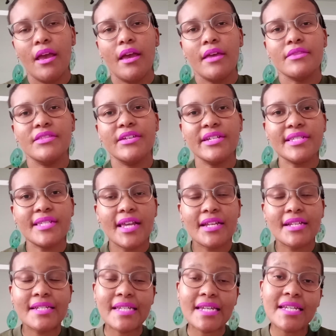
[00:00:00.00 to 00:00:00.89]
This
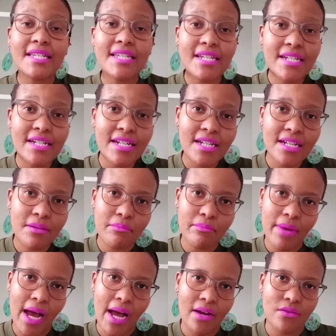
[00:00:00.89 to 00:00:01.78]
additional
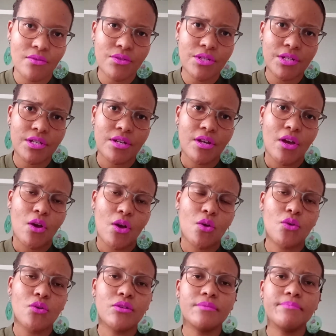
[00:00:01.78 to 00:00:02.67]
amount
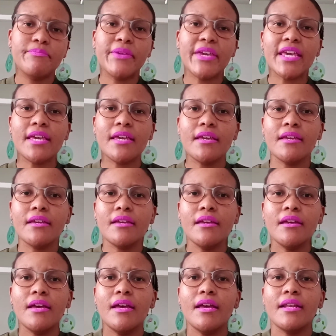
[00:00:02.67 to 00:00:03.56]
could
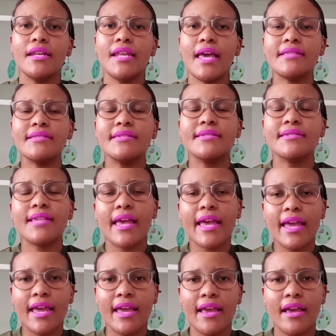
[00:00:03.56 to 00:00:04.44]
be, let's
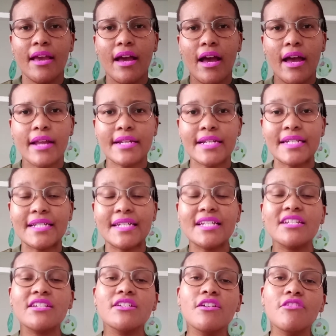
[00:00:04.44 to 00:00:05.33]
say, an
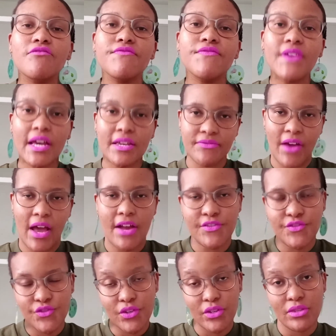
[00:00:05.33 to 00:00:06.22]
additional
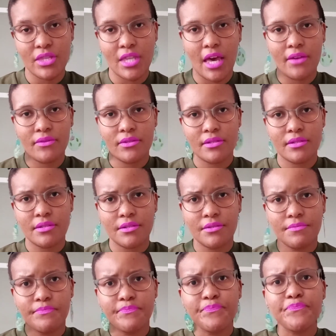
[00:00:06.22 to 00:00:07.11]
500,000.
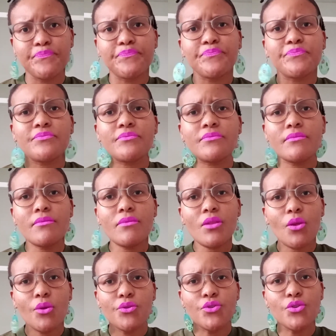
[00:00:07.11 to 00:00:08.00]

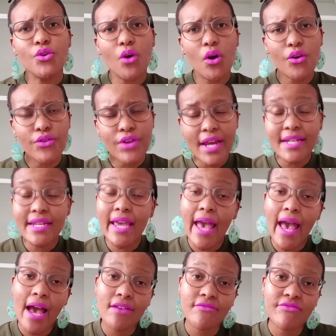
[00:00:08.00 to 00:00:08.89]
You already
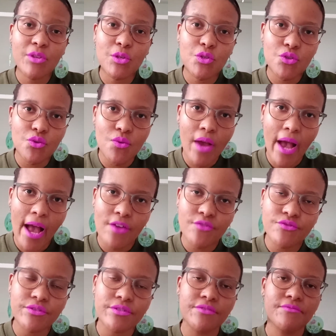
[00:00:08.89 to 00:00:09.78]
have the
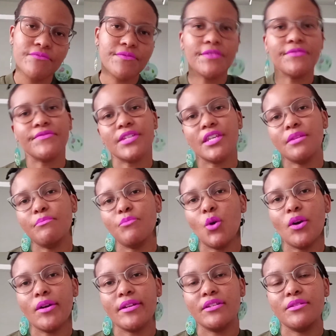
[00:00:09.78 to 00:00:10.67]
250
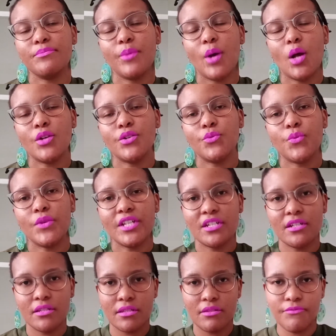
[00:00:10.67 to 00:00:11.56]
mortgage bond,
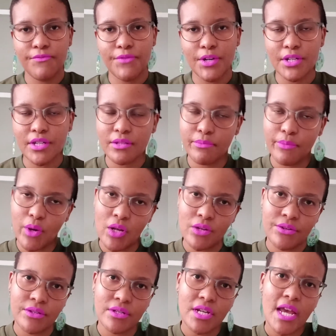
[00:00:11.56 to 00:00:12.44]
which is the first
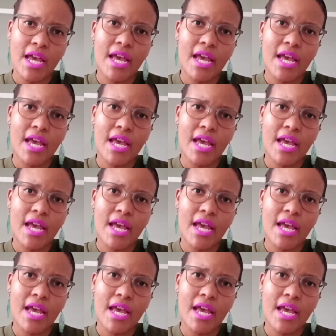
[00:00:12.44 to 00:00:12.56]
bond.